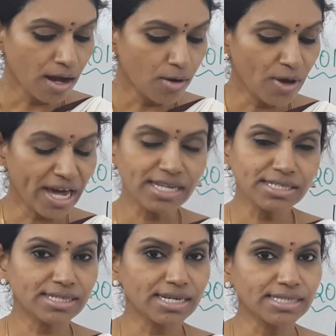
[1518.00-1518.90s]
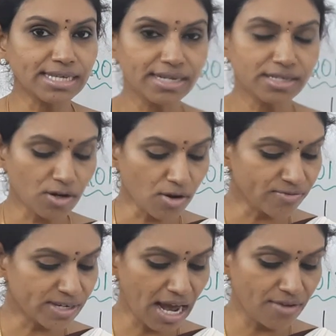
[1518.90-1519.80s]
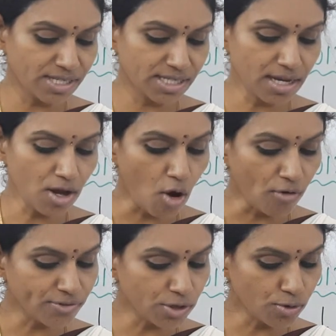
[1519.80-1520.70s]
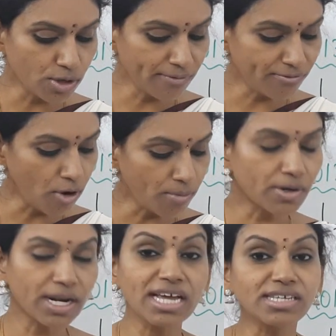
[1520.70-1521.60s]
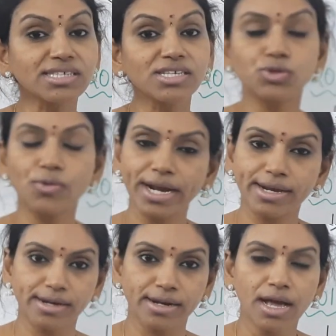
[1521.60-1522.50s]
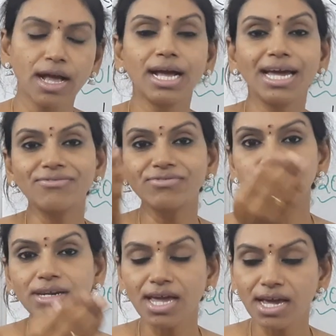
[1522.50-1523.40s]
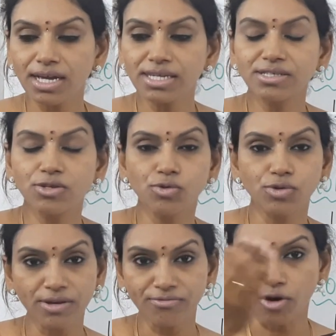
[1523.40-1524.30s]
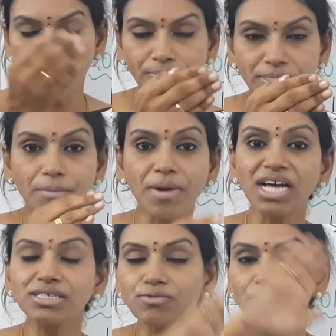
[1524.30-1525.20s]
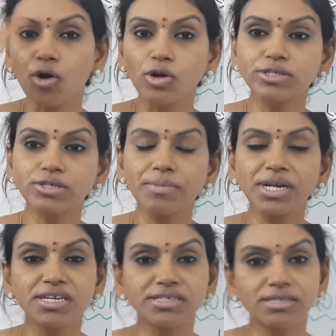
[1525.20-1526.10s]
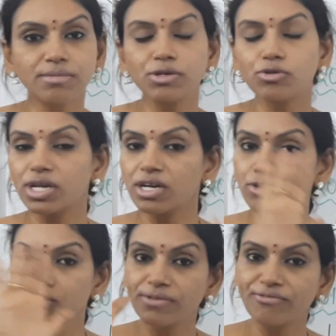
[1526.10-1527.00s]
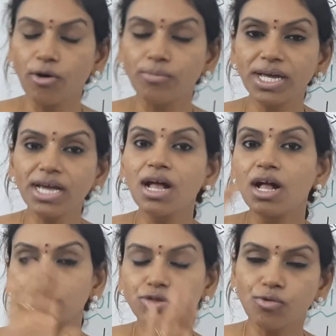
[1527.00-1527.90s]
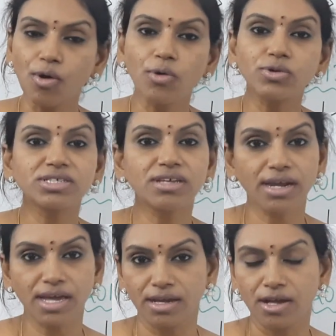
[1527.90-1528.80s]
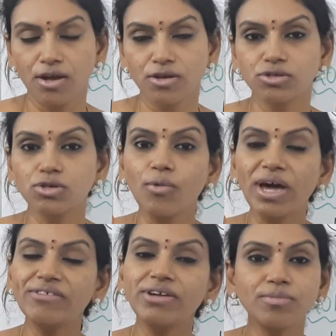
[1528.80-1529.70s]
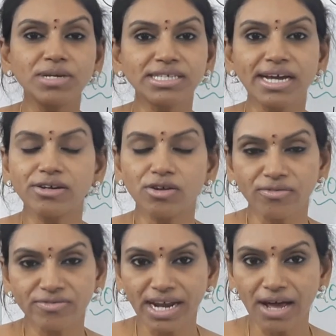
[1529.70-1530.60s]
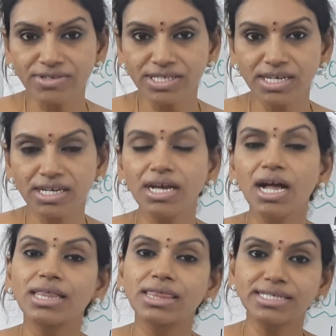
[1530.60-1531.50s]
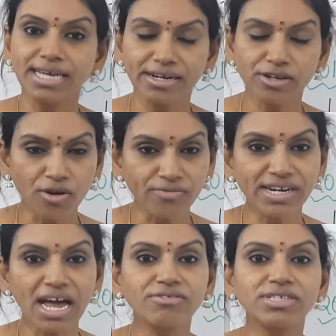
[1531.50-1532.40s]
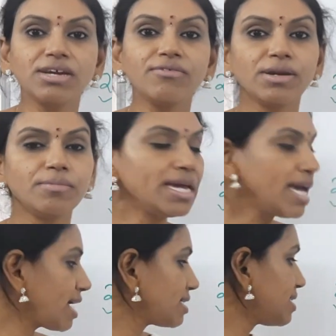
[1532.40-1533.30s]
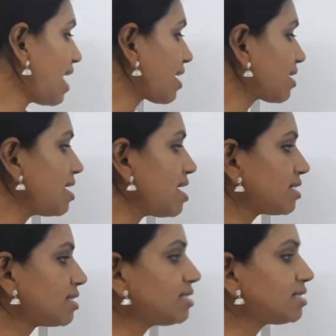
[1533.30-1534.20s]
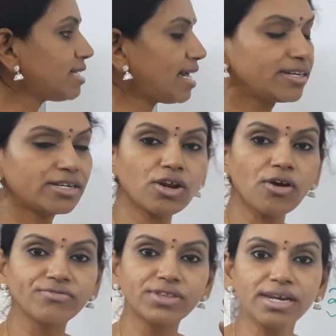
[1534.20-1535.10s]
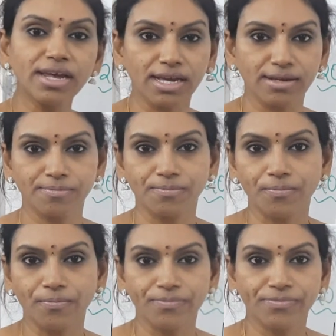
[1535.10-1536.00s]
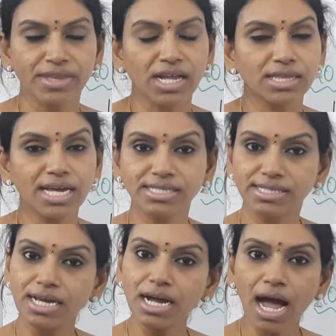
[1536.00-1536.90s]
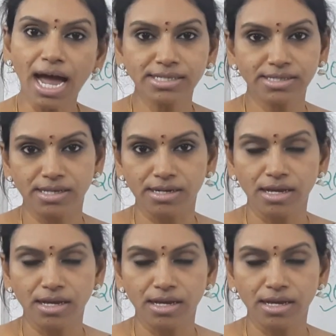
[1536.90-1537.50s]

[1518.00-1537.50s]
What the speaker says: Where is the center of gravity of uniform ring situated? If the ring is uniform, the mass will also be distributed uniformly throughout the ring. So where will be center of gravity? The center of gravity will be exactly at the center of the ring. That's the answer.